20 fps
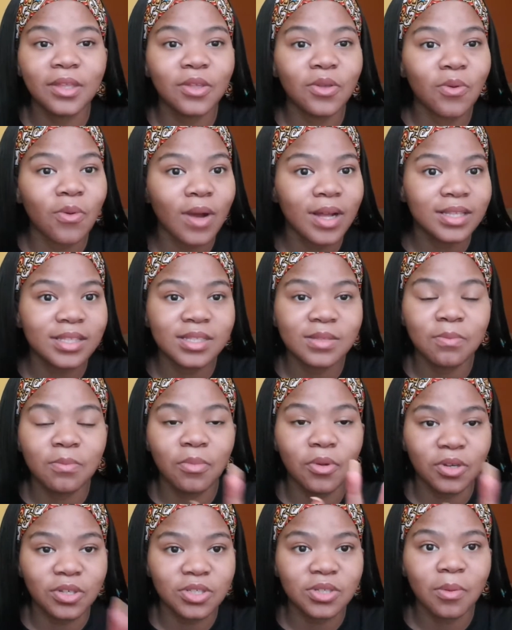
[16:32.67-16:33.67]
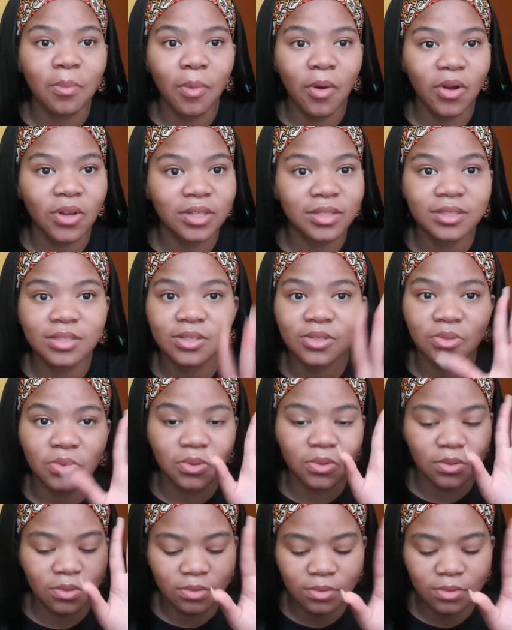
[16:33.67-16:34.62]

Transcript: you once burnt a pot. So